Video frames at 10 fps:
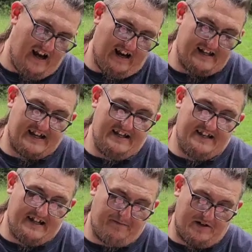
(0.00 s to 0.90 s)
Now, I see
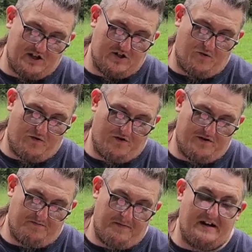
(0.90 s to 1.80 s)
these up in stores,
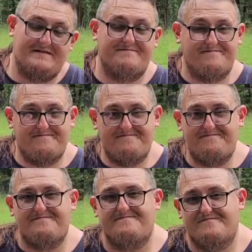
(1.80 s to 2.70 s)
but
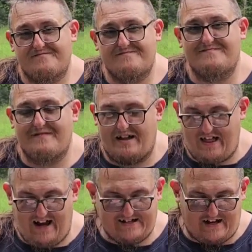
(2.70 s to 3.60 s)

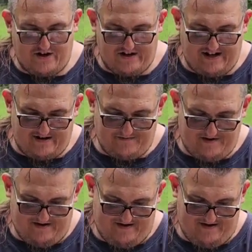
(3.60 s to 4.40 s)
alas, I couldn't get them.